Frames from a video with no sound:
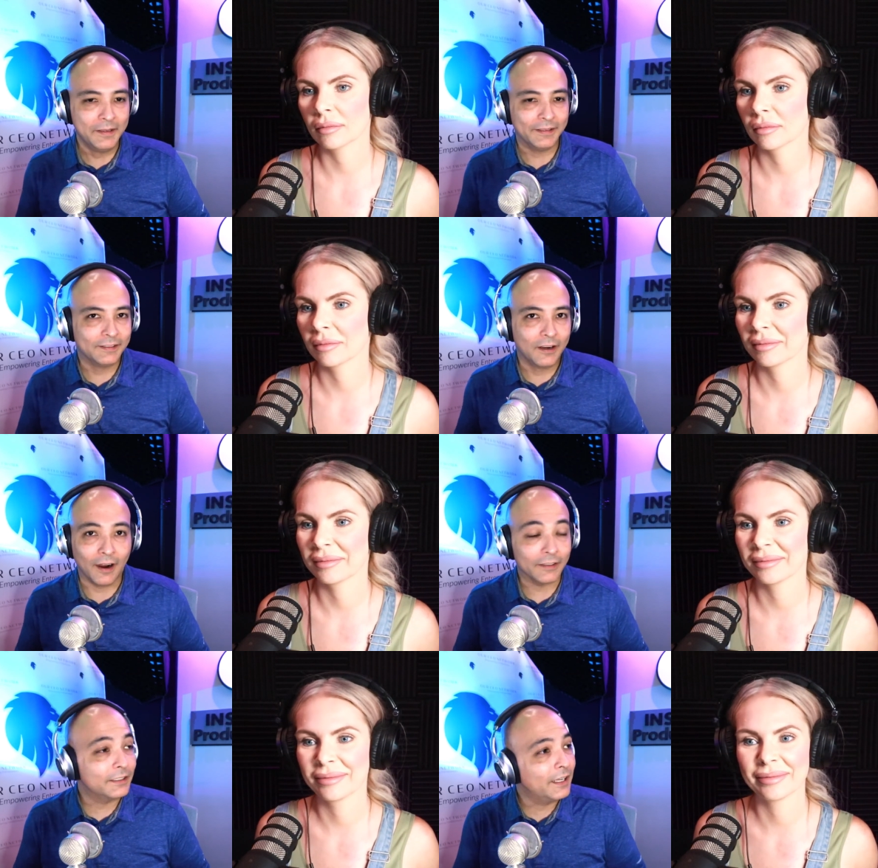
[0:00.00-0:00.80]

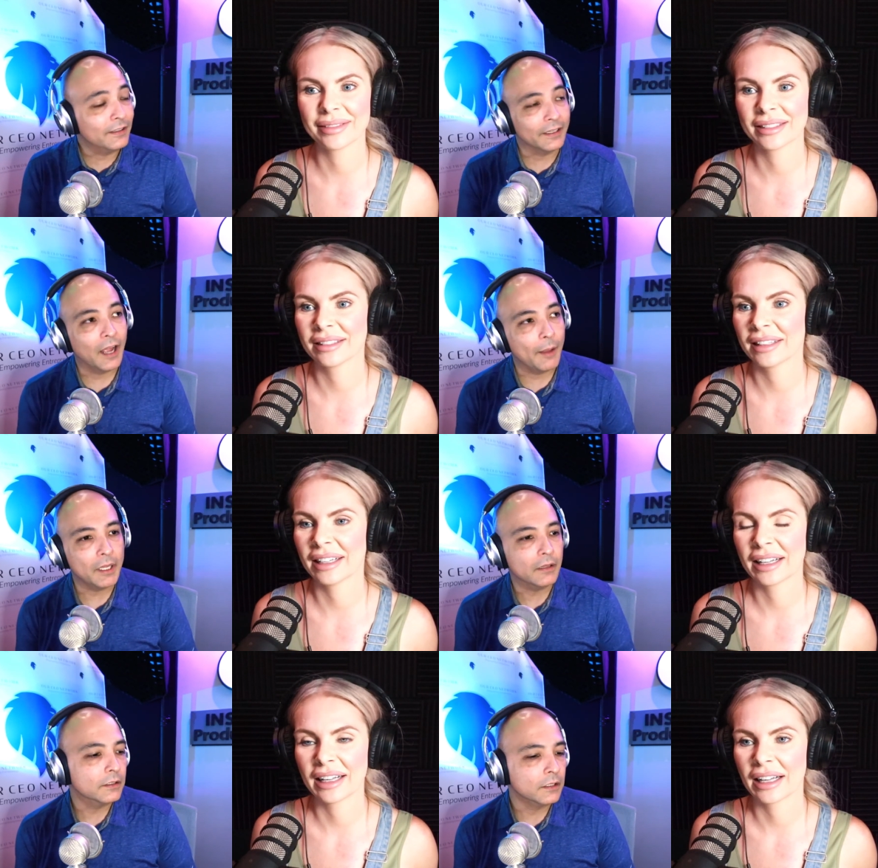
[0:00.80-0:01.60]
Speaker 1: hard to tell now. I mean,
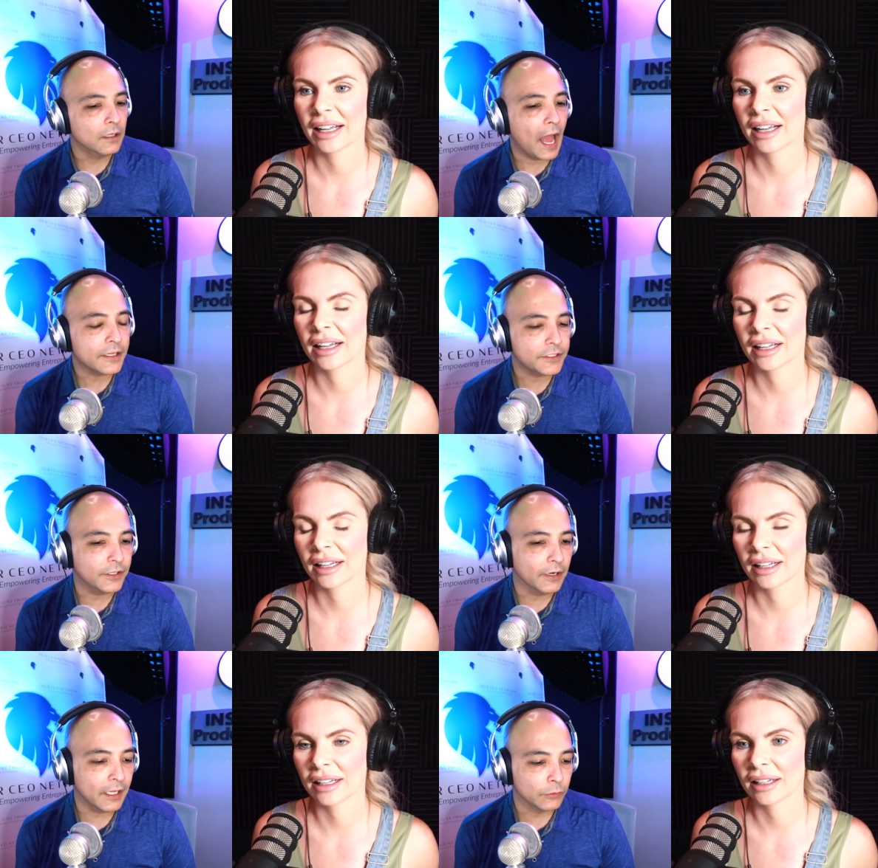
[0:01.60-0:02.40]
the, the last year
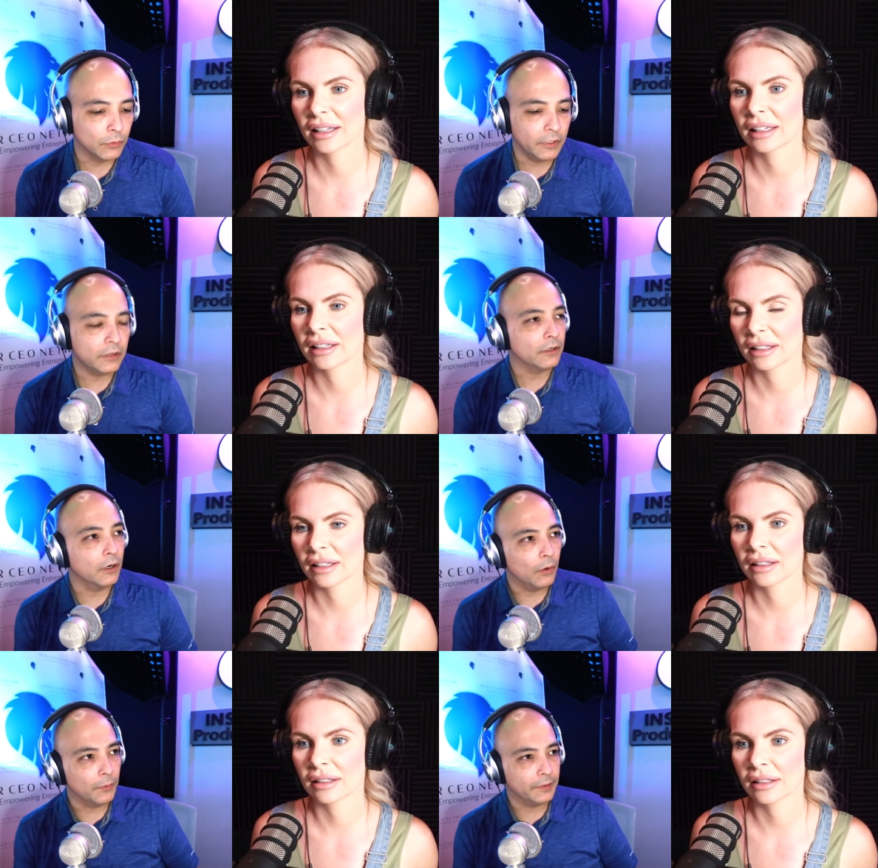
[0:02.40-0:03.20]
has really
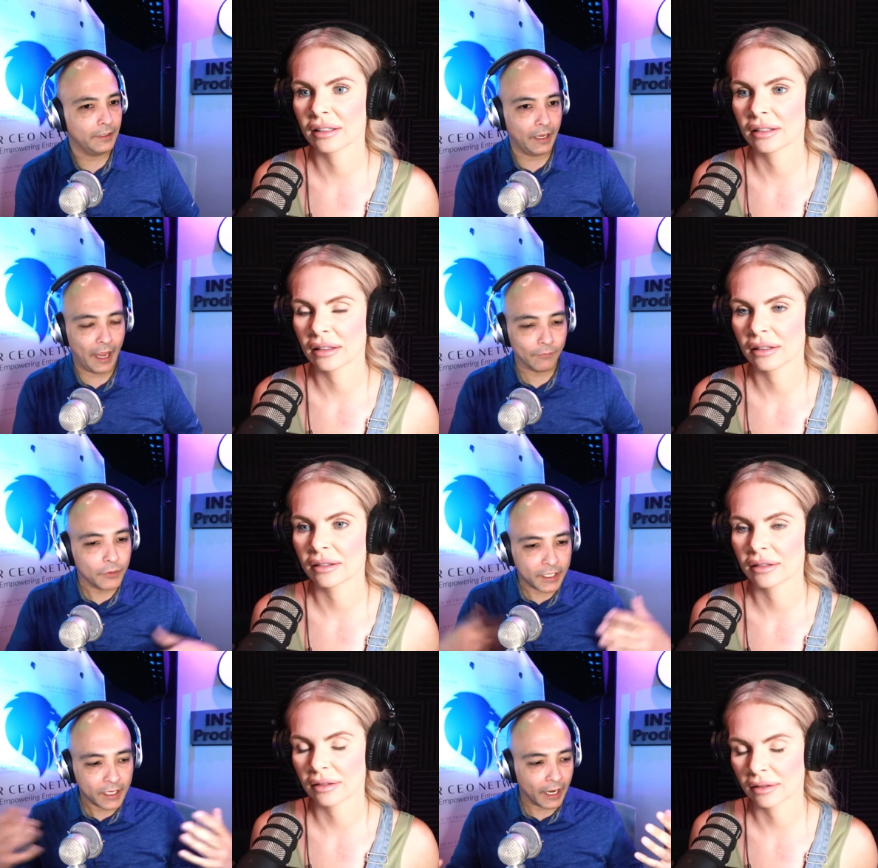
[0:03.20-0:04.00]
thrown
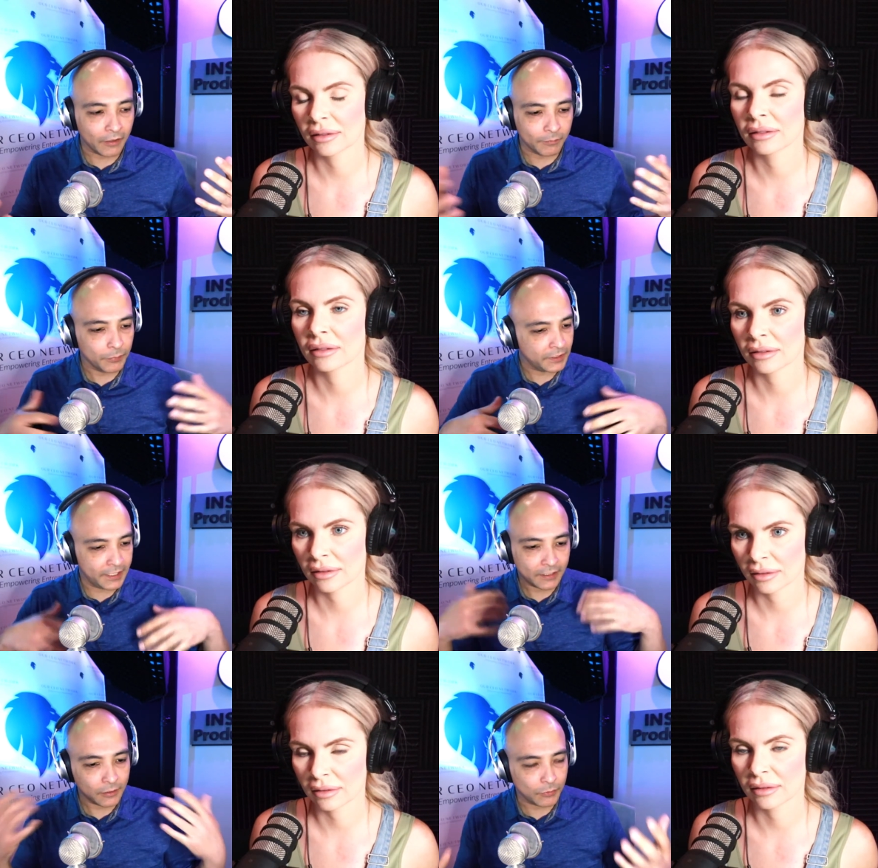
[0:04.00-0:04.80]
every kind of
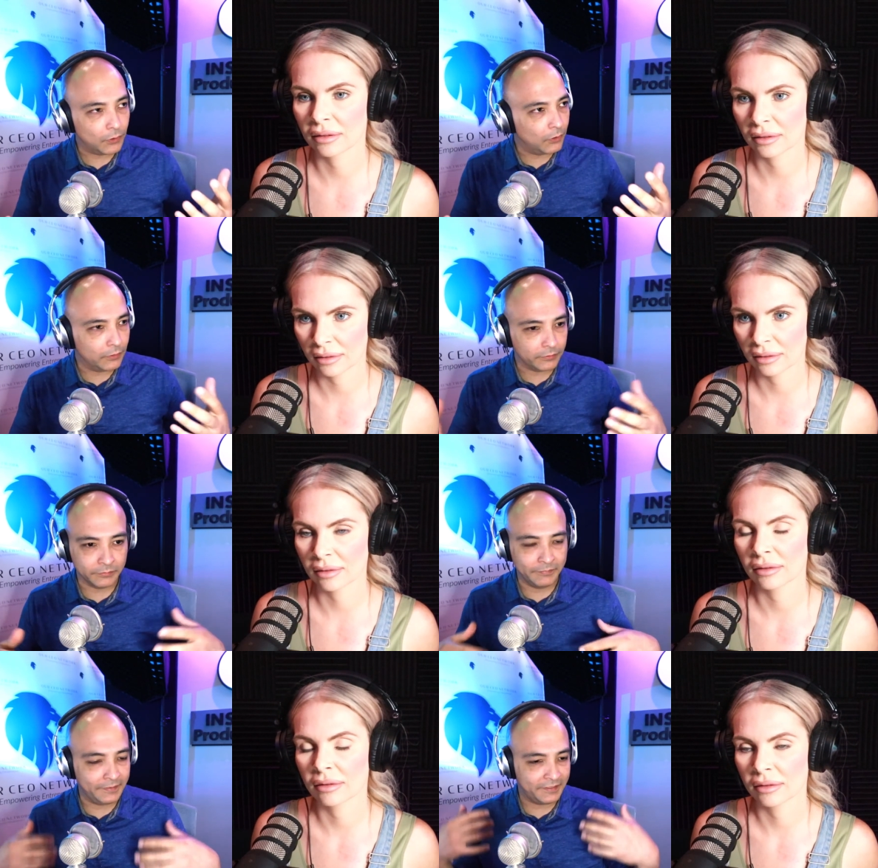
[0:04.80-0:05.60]
predictable
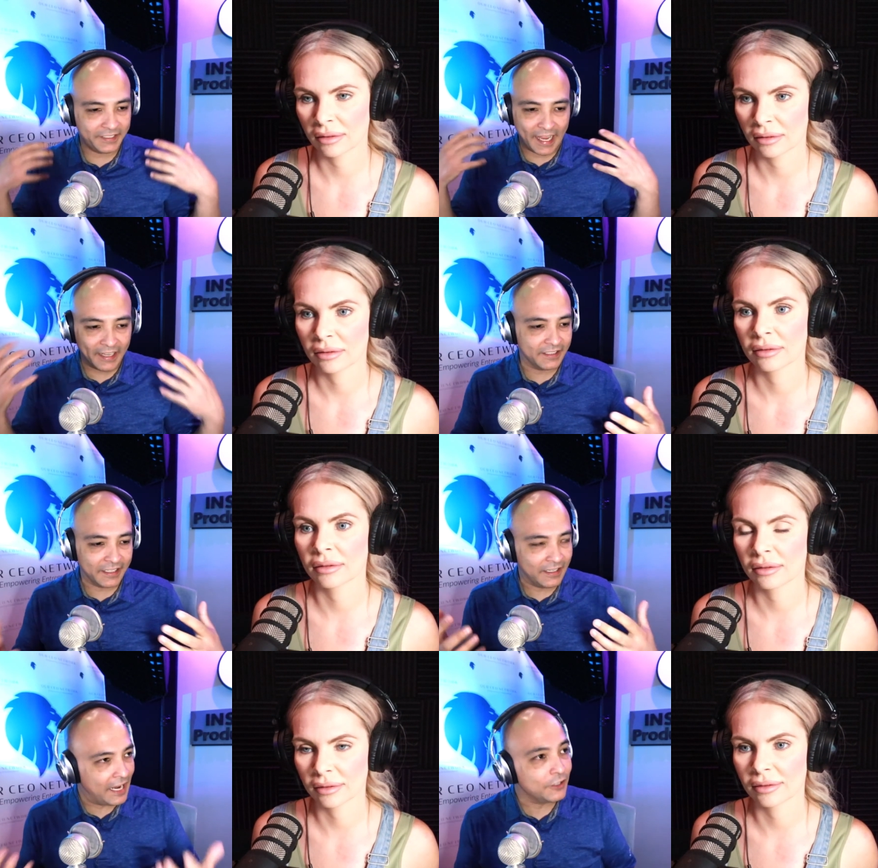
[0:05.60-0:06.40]
sense
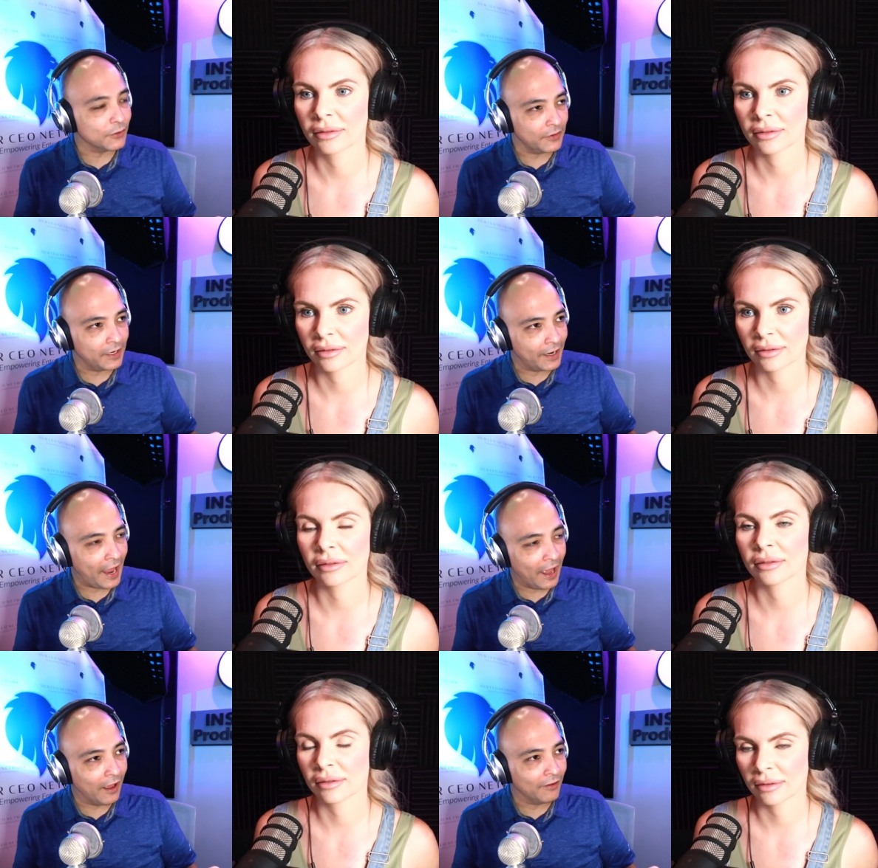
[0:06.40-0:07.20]
and nature that I
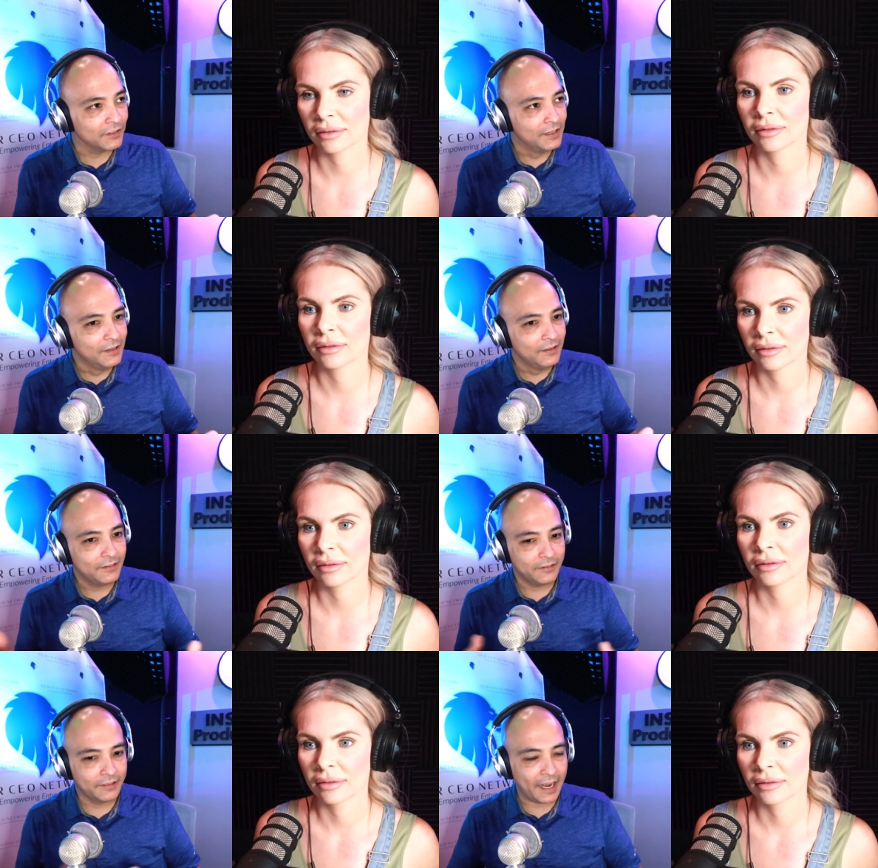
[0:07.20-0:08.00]
have
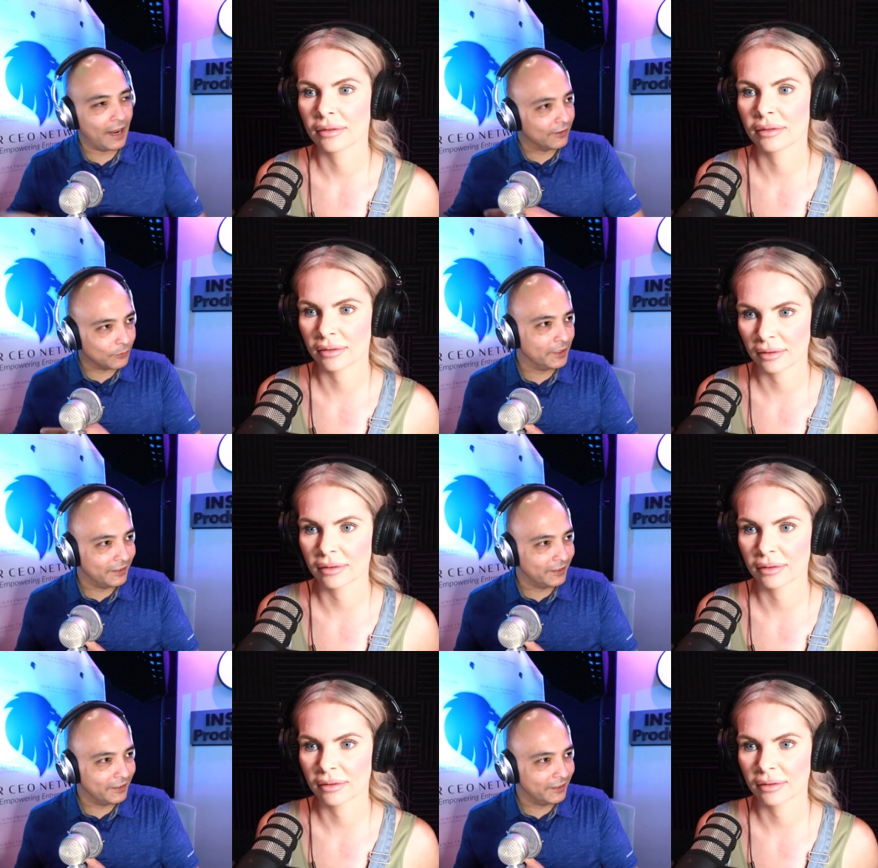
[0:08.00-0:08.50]
kind of out the window